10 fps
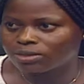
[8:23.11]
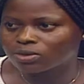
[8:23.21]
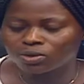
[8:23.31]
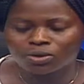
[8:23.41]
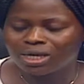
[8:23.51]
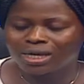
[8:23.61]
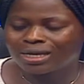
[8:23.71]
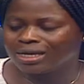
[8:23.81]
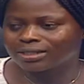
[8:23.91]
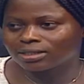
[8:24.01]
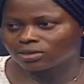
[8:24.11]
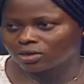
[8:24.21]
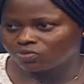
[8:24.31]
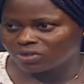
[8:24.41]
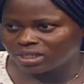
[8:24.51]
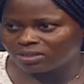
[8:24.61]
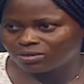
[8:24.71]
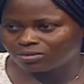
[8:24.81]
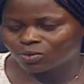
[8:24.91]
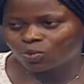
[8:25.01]
So it is not really
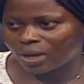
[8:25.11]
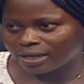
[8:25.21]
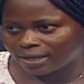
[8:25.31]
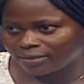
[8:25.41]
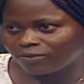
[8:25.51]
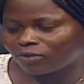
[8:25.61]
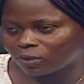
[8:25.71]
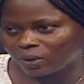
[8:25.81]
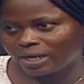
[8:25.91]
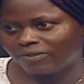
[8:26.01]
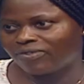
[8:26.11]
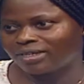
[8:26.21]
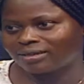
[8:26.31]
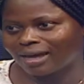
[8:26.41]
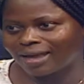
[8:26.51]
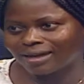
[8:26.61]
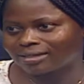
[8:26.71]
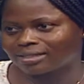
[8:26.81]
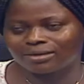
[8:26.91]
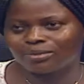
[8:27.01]
working for Navy, I can
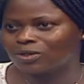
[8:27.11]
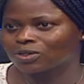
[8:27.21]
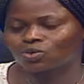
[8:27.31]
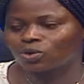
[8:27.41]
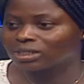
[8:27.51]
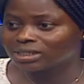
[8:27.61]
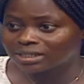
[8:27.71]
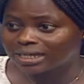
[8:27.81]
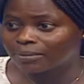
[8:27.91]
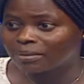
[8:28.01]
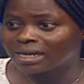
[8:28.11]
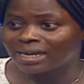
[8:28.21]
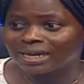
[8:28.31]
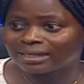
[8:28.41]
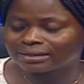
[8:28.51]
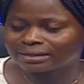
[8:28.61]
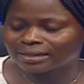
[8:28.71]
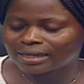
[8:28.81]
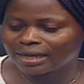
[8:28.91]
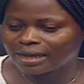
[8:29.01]
say, because watching them and
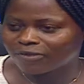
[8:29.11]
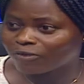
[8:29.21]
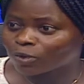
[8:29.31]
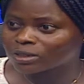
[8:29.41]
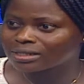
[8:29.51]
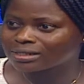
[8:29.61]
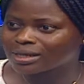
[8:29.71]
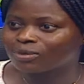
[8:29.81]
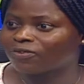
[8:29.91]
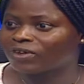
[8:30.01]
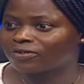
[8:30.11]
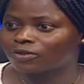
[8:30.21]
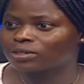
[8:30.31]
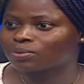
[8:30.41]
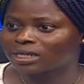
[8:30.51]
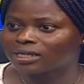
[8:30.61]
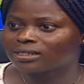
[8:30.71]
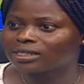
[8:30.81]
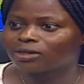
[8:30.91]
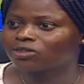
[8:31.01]
Air Force, some of Air Force players,
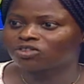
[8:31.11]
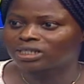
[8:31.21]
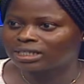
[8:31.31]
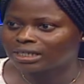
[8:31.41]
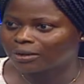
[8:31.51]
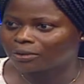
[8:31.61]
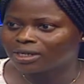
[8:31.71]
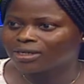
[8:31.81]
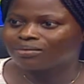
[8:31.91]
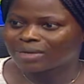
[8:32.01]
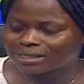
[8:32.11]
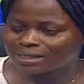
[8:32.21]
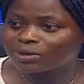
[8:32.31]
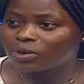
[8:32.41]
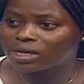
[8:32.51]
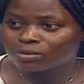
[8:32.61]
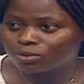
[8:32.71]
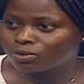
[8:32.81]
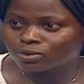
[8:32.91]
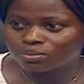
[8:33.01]
they are on training now, but they were able
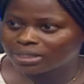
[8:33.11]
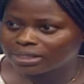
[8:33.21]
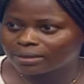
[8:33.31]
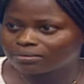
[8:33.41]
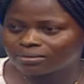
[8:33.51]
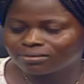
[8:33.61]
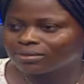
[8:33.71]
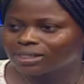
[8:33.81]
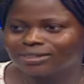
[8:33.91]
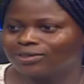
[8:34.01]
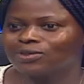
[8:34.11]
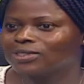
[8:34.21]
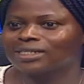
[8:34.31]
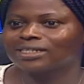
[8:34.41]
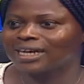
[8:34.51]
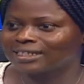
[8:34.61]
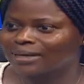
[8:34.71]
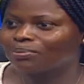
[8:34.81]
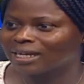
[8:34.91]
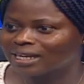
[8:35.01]
to beat them. And you could see that the
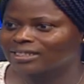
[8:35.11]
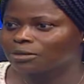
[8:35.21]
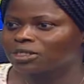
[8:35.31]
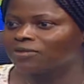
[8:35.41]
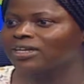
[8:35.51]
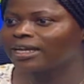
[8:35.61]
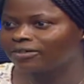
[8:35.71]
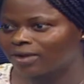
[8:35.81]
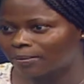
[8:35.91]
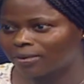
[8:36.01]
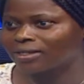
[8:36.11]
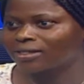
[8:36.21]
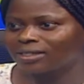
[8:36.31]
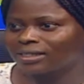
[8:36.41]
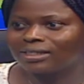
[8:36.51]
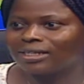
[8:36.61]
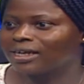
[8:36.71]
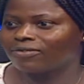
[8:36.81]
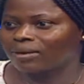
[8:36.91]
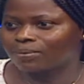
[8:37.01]
players themselves gave up. They
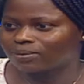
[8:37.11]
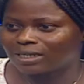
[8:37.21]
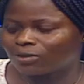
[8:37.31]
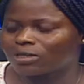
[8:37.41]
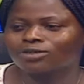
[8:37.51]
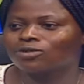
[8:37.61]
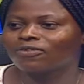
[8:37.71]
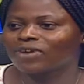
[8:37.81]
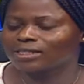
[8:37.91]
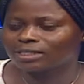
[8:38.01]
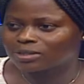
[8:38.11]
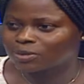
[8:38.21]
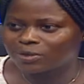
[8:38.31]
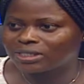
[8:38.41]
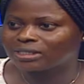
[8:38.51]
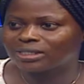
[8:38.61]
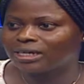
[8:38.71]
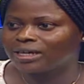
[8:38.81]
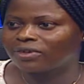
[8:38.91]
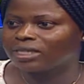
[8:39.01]
gave up. There was no fighting spirit in the
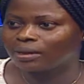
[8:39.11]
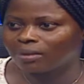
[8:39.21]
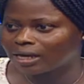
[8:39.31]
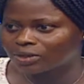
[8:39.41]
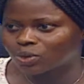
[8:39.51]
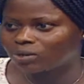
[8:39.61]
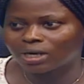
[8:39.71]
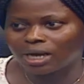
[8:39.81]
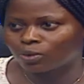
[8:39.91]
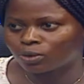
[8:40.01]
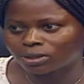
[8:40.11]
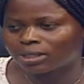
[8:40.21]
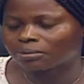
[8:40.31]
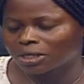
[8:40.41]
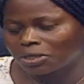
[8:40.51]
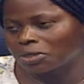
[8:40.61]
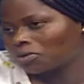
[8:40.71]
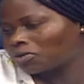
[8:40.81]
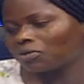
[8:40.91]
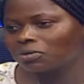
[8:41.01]
Navy team last week when I watched them.
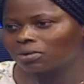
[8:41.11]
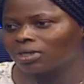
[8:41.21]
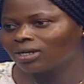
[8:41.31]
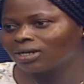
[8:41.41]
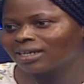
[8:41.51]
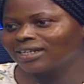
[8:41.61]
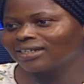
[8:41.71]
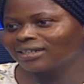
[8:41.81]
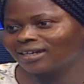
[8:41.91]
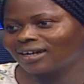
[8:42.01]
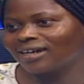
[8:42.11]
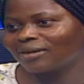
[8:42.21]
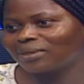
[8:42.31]
So anything can happen.